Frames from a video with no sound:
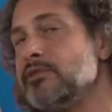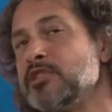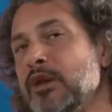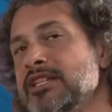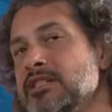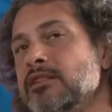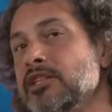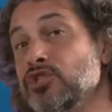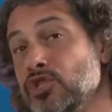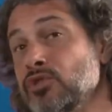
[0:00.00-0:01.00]
is
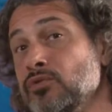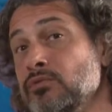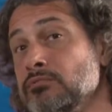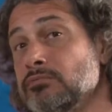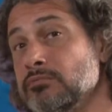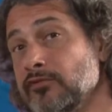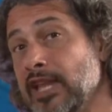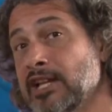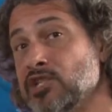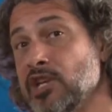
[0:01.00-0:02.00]
basically two
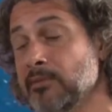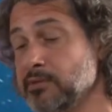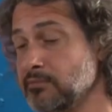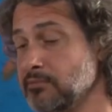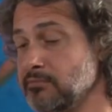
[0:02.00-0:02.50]
flat shapes